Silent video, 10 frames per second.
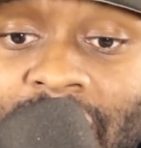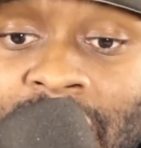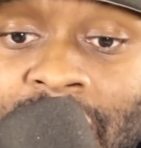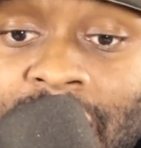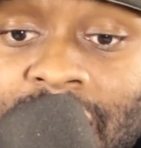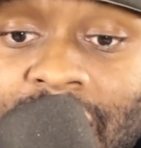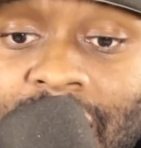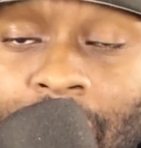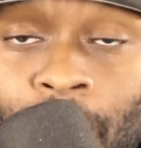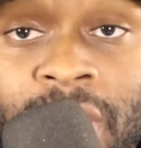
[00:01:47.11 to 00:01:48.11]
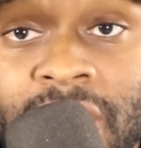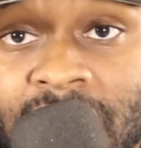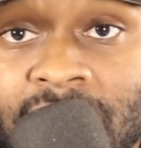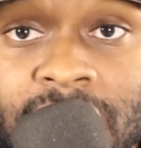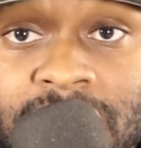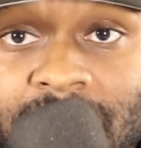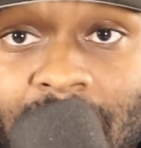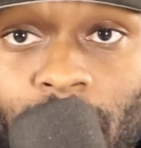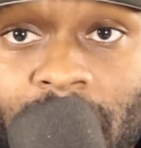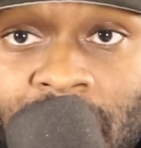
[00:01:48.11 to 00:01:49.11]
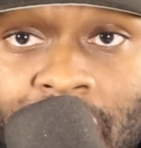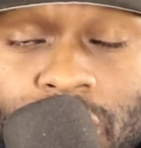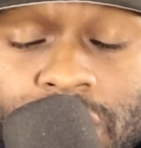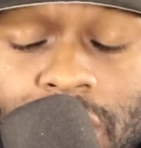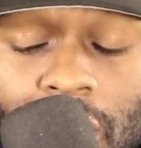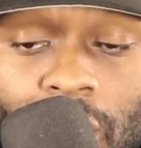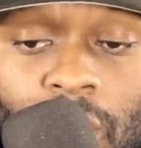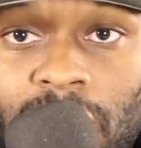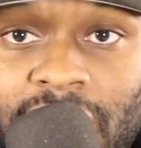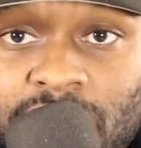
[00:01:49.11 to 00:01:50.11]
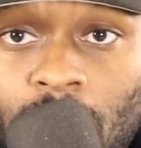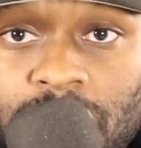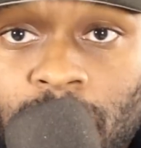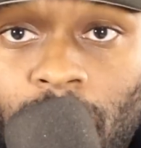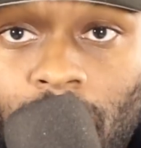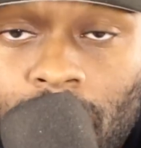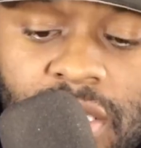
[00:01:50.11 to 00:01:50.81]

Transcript: and I'm going to get into that right now, so let's talk some ball.